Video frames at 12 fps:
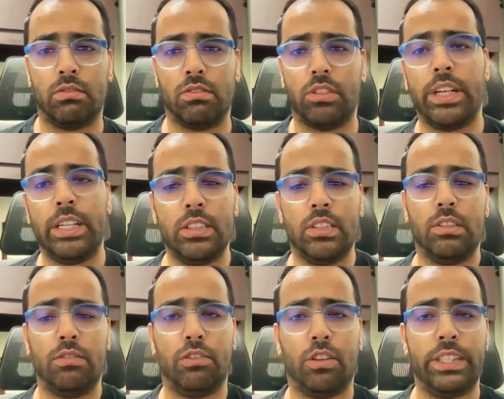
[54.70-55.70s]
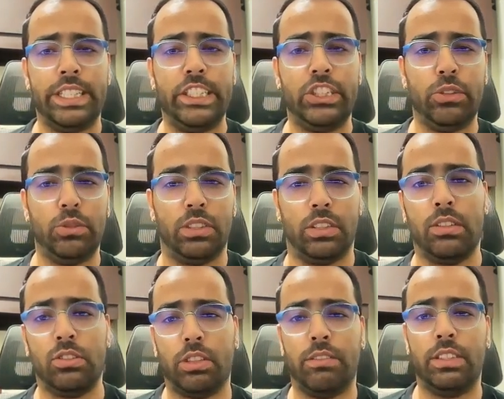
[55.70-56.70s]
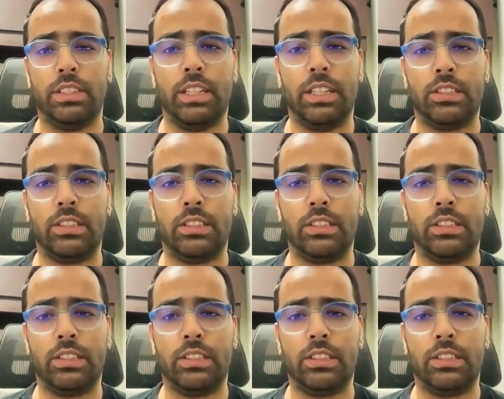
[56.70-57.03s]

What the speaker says: threads for each user. So I will say,